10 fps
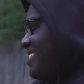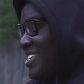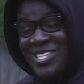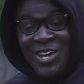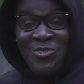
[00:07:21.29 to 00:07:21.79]

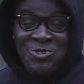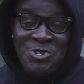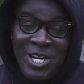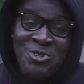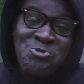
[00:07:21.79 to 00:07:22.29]
The devil's
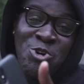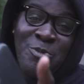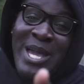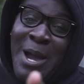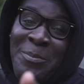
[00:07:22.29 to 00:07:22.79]
trying to draw
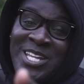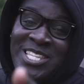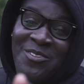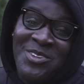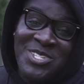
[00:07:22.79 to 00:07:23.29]
me out, but the
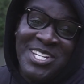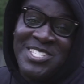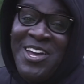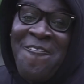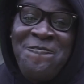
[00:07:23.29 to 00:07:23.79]
devil's gonna
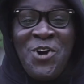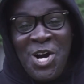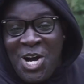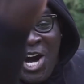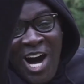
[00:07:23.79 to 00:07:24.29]
say,
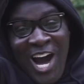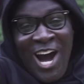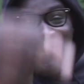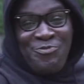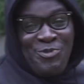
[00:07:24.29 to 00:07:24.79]
fuck
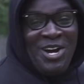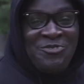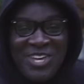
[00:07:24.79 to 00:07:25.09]
off, bro.